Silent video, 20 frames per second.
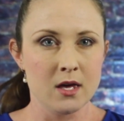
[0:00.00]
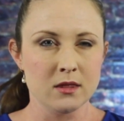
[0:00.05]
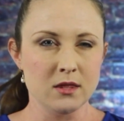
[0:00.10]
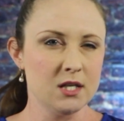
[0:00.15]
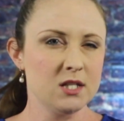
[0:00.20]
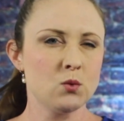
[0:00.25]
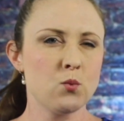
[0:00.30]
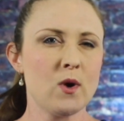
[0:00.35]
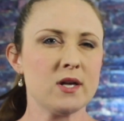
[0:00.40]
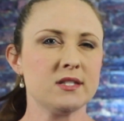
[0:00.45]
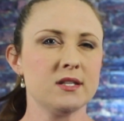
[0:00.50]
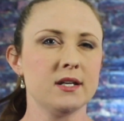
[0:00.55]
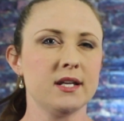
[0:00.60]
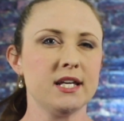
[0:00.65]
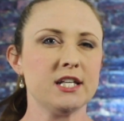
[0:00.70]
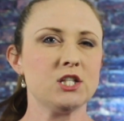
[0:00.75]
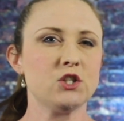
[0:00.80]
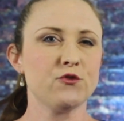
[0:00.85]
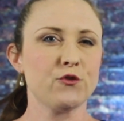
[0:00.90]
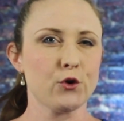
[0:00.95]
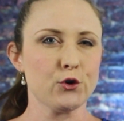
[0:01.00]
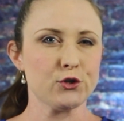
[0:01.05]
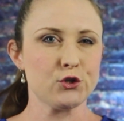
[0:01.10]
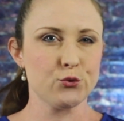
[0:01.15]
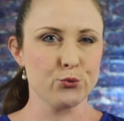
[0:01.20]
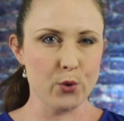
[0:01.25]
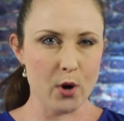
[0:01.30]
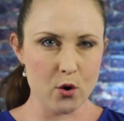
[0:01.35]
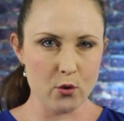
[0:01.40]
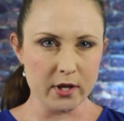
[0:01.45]
this wasn't his first
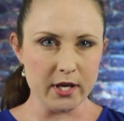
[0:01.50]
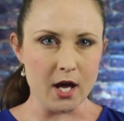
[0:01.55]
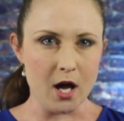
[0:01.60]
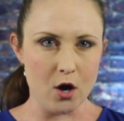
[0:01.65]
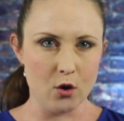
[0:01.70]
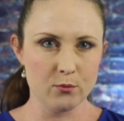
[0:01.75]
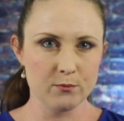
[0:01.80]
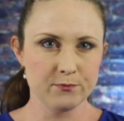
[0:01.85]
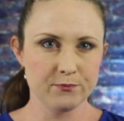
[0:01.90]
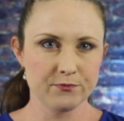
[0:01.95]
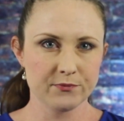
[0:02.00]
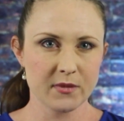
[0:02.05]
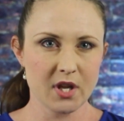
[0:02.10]
rodeo.